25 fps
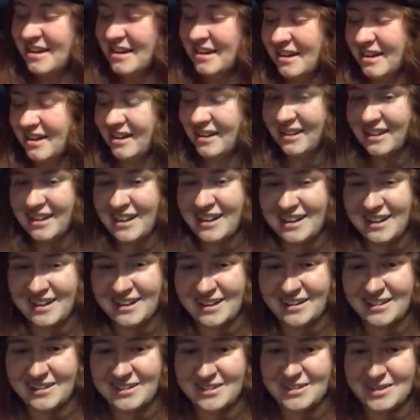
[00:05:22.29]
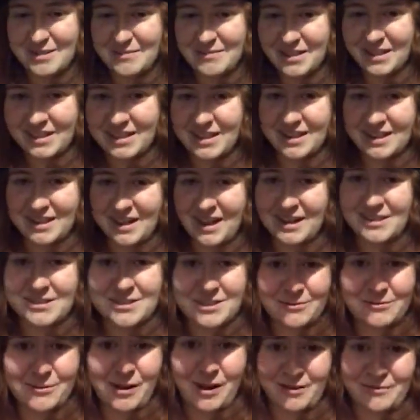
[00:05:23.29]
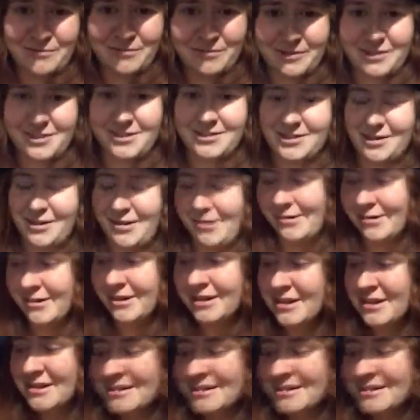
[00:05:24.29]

eating some of the Kit Kats, and rightfully so.